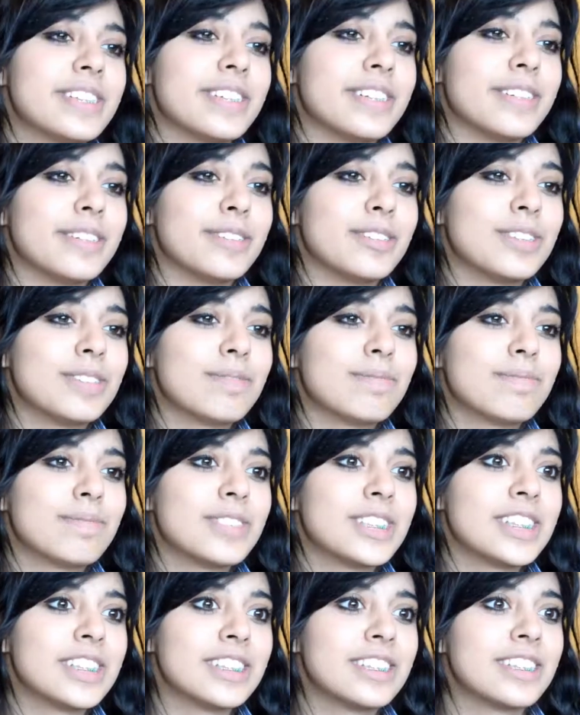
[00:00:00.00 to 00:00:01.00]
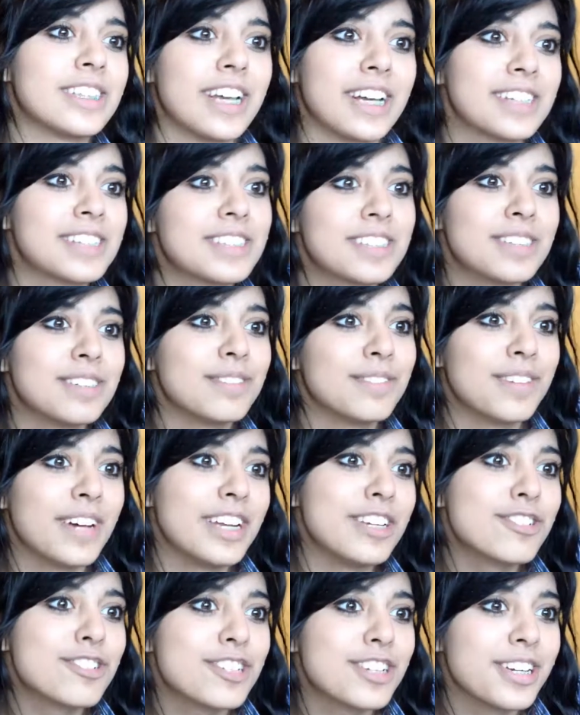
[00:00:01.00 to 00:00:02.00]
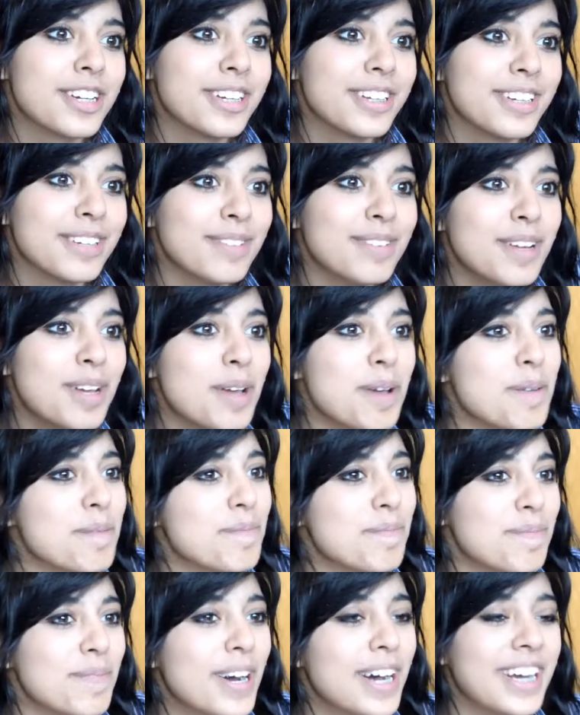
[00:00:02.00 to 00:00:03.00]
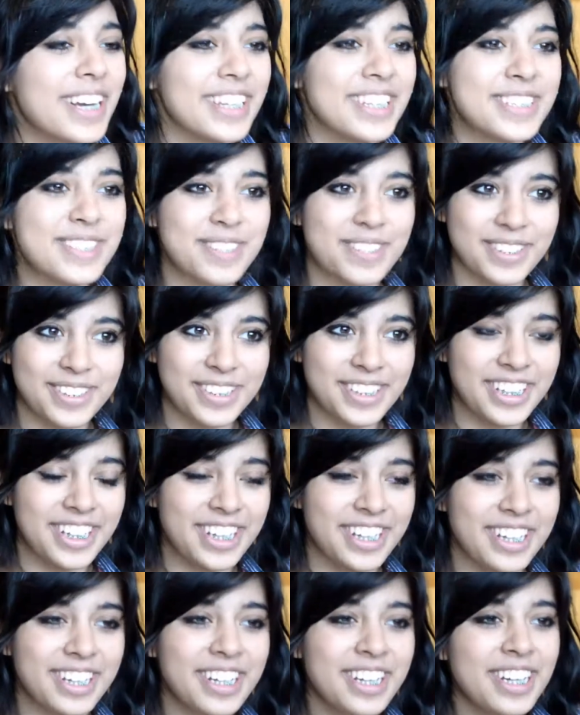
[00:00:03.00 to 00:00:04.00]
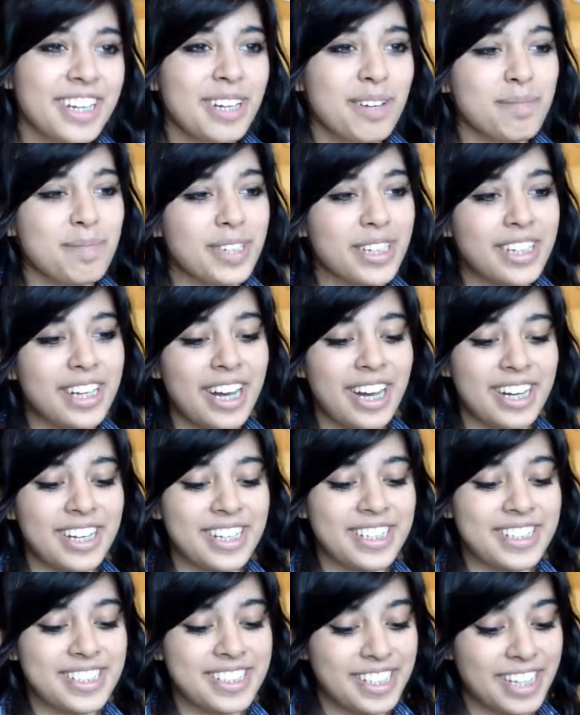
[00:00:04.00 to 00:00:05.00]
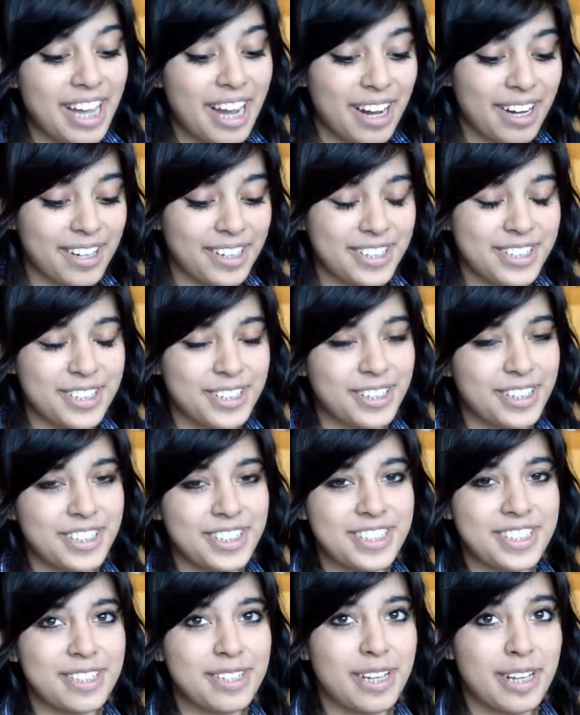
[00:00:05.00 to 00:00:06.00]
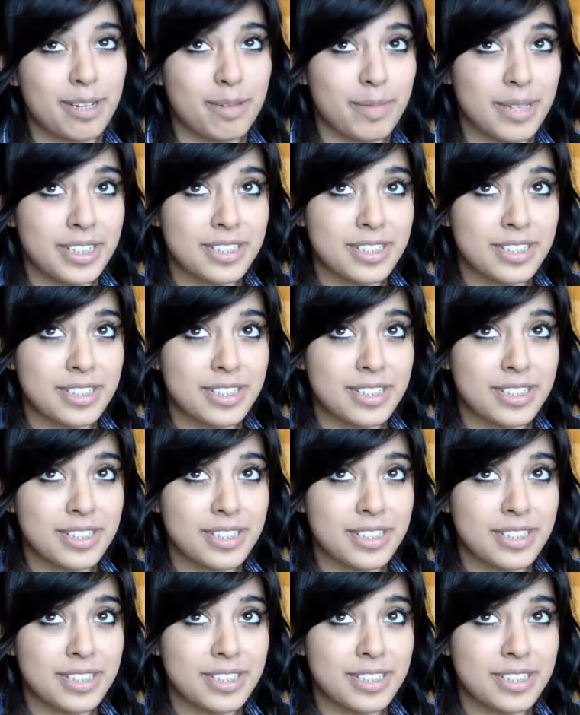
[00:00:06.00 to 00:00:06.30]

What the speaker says: a sex convention, but it's really because the characters in anime